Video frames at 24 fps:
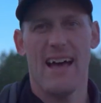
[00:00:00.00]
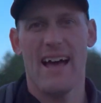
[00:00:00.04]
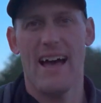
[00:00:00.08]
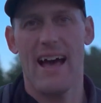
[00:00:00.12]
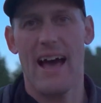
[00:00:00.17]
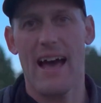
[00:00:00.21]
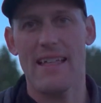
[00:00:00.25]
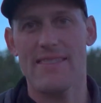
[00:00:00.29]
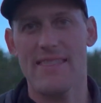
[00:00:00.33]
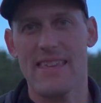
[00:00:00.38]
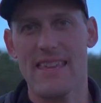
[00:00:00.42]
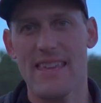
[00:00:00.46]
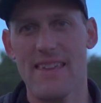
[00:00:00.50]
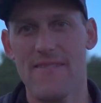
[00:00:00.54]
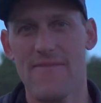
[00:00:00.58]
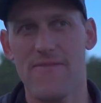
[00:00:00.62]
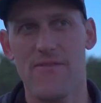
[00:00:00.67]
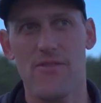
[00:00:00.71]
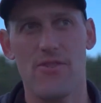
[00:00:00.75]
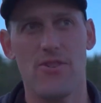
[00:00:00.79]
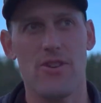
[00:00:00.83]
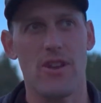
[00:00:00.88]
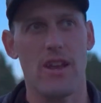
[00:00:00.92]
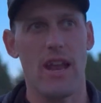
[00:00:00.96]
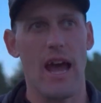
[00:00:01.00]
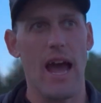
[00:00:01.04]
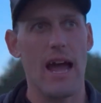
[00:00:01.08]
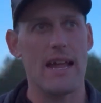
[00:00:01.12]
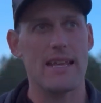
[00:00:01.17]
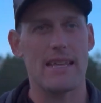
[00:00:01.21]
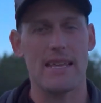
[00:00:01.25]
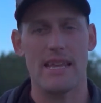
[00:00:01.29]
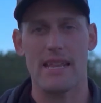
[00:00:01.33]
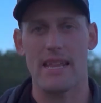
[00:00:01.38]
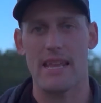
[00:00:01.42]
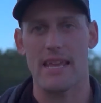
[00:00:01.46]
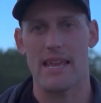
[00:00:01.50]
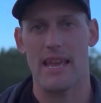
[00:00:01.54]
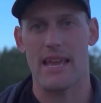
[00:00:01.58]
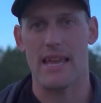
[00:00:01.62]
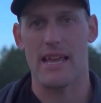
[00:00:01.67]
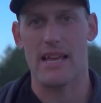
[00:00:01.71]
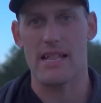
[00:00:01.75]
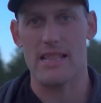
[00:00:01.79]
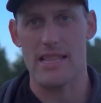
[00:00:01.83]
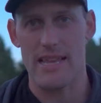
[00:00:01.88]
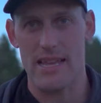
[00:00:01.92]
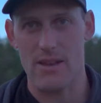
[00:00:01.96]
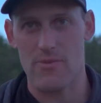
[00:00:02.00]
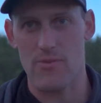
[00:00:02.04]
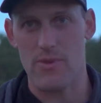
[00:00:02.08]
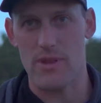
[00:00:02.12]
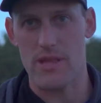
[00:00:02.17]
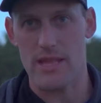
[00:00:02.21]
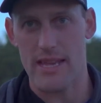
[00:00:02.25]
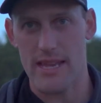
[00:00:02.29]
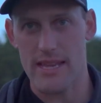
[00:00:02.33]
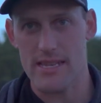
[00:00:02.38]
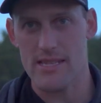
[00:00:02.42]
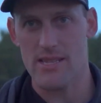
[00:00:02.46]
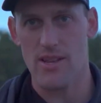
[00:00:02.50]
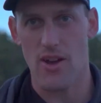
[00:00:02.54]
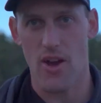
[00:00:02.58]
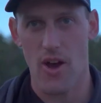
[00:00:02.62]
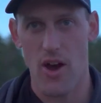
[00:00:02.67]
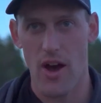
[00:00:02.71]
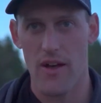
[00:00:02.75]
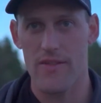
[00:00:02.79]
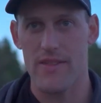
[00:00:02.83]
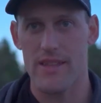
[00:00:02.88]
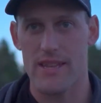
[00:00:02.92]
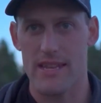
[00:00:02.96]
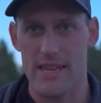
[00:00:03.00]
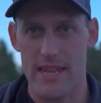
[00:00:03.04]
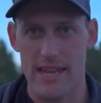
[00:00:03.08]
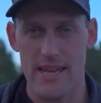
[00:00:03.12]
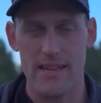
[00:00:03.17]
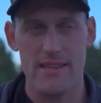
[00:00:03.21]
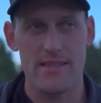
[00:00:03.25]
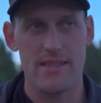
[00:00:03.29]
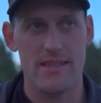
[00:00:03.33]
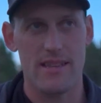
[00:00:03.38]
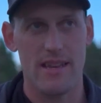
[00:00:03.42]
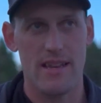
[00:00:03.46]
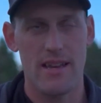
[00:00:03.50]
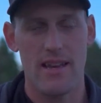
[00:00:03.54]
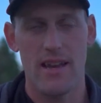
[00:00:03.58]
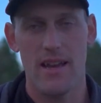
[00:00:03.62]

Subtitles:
I think if you're not getting a clean release on the disc,